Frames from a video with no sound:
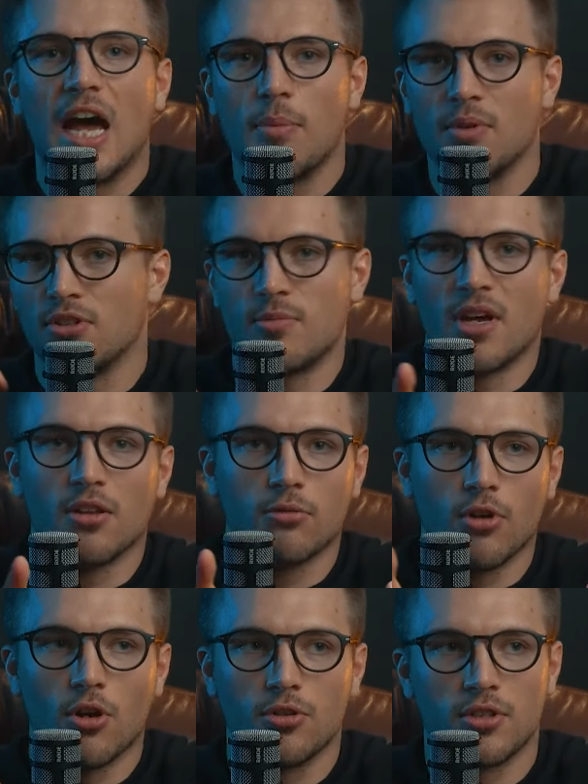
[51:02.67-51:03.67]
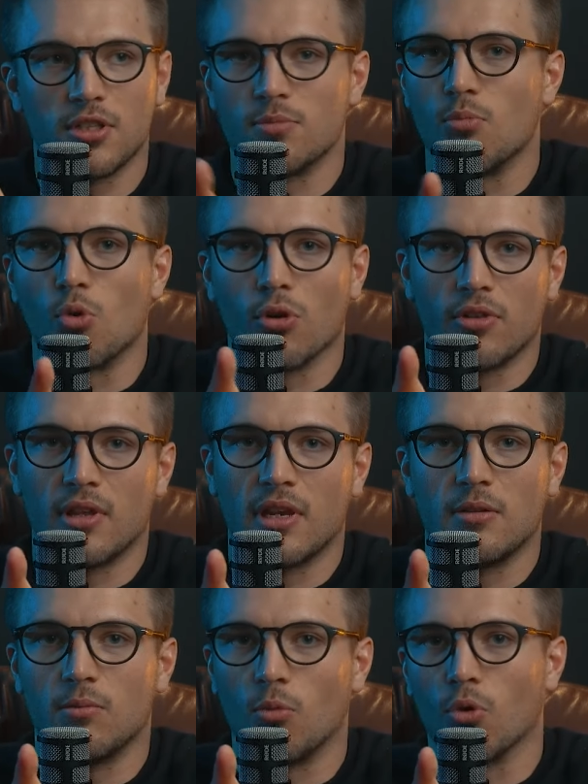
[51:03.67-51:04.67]
and smell the roses more
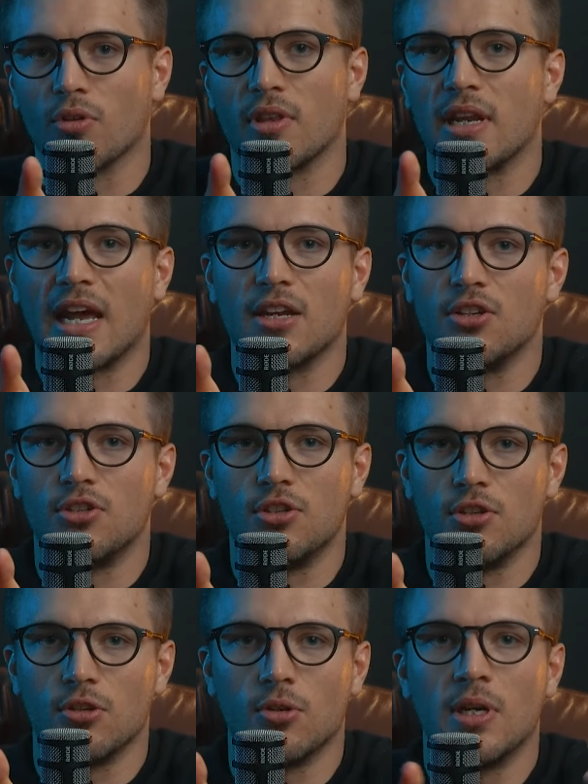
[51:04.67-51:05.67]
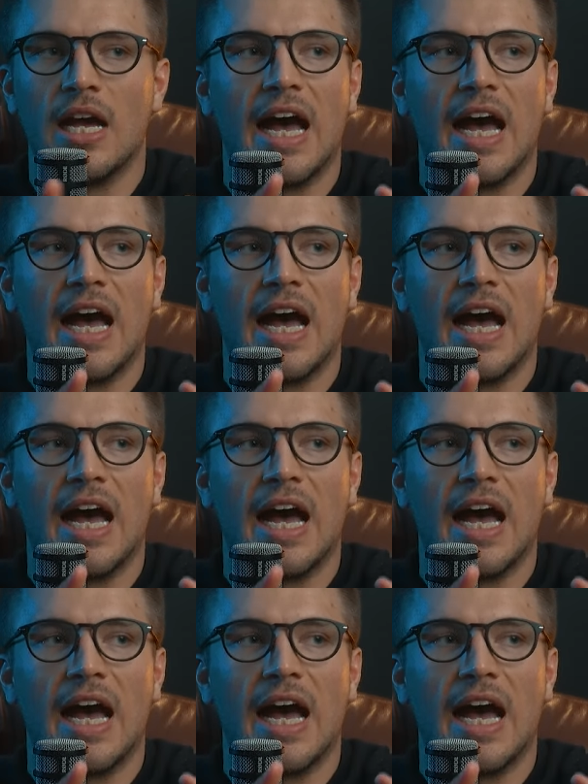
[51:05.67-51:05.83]
than more than I do,